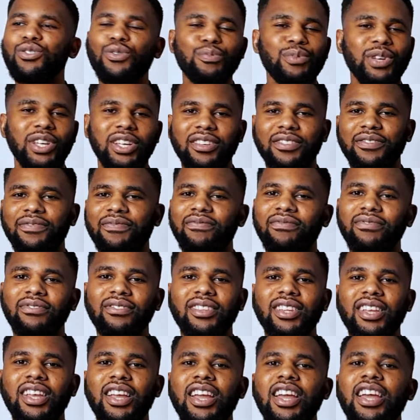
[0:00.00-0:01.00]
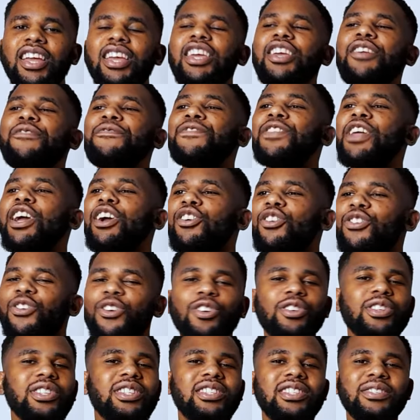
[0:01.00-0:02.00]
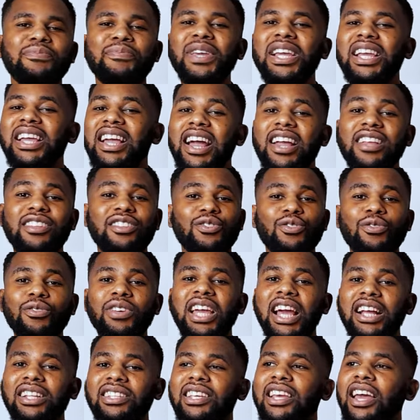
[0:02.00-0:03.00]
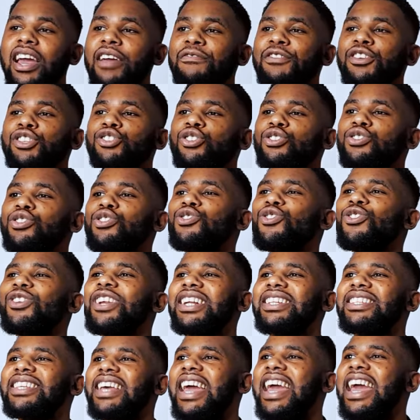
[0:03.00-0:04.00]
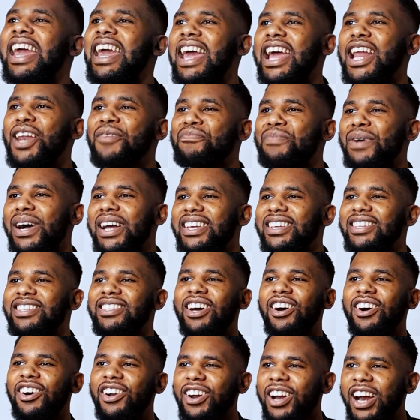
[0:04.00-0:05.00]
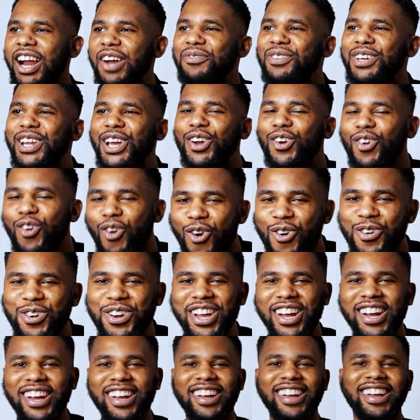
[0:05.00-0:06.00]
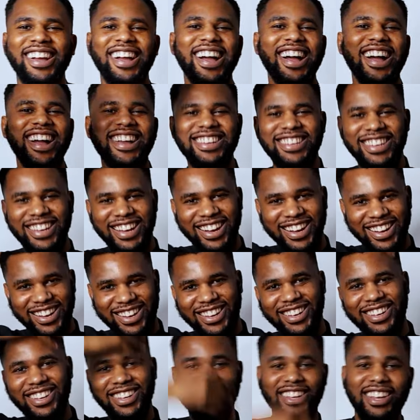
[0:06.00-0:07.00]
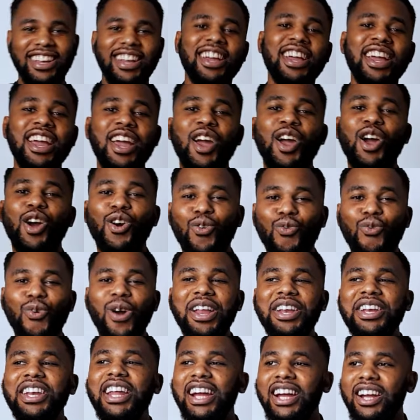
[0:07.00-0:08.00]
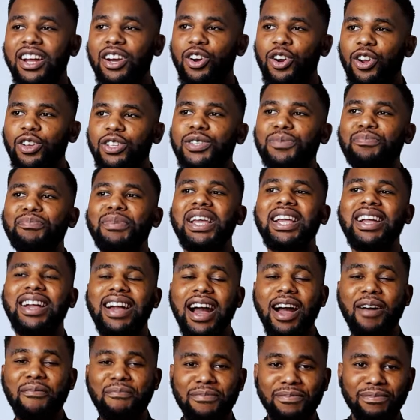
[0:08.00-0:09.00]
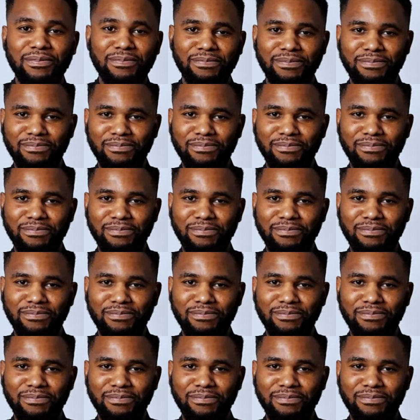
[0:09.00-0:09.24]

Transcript: to me. If the cross began to get heavy, just know that a helper is around the corner. Ah, yeah. When the cross become